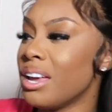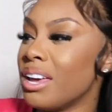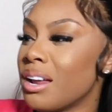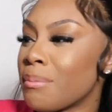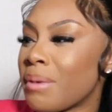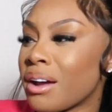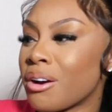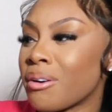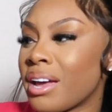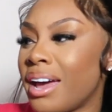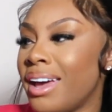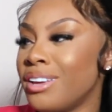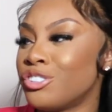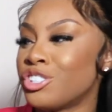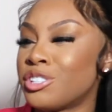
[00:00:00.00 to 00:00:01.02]
And I'm like,
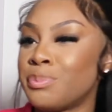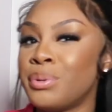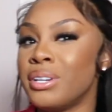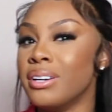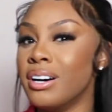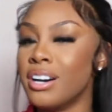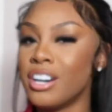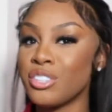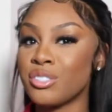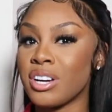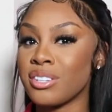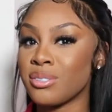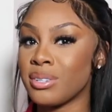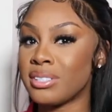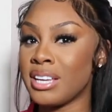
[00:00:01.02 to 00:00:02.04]
okay, he just put
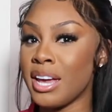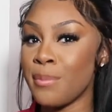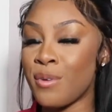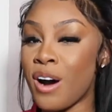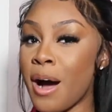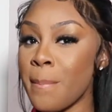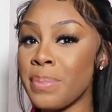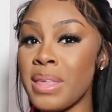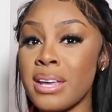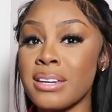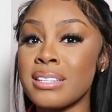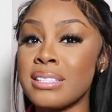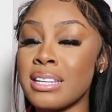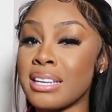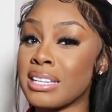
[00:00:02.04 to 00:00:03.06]
$100 on the table. I'm
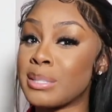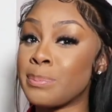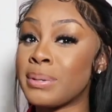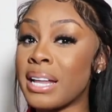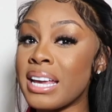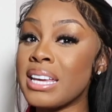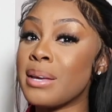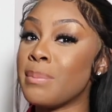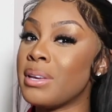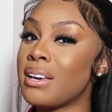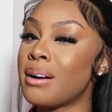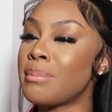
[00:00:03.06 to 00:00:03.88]
thinking this nigga is playing me.